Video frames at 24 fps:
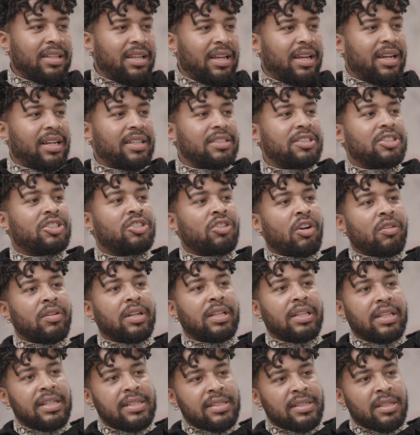Yeah,
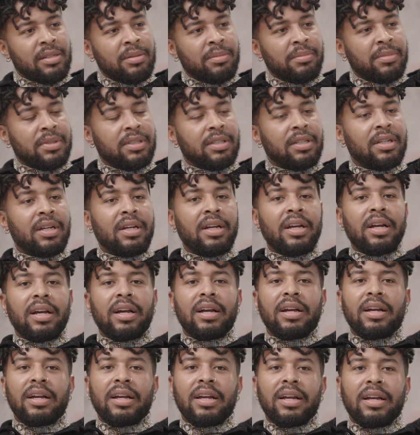journalism,
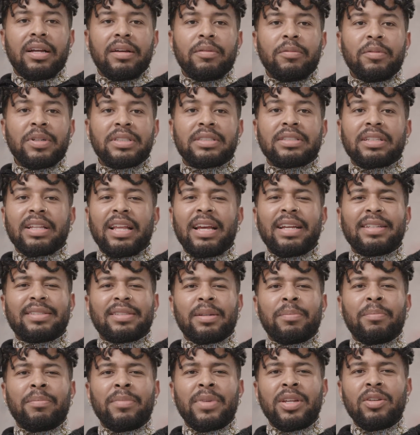which led to
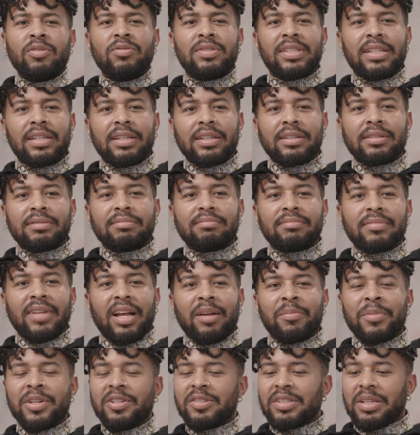music
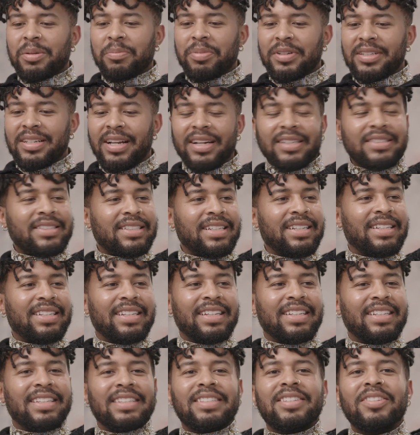production.
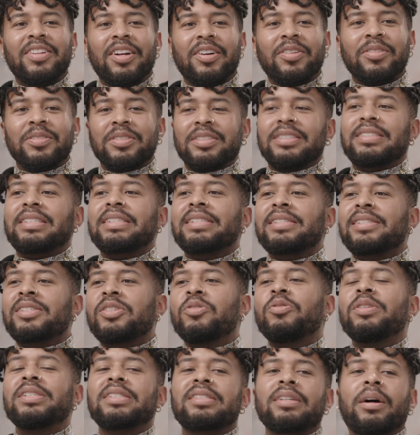And, you know, you're just
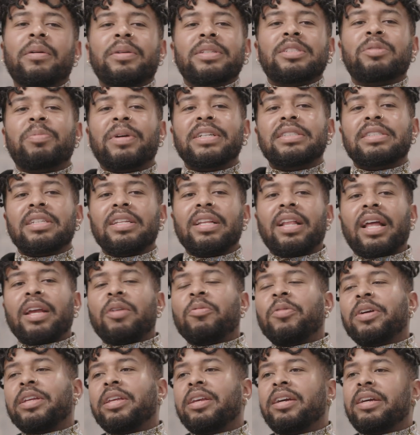doing something, especially like
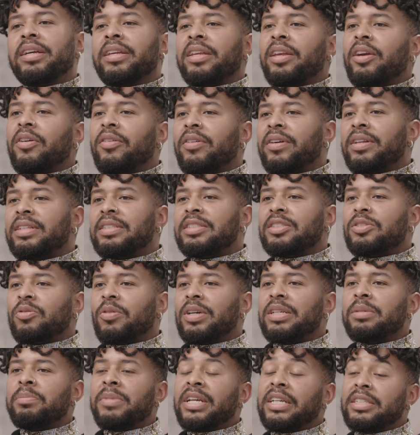when you're in your early
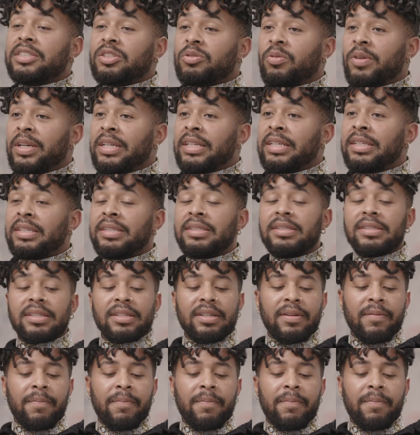mid 20s.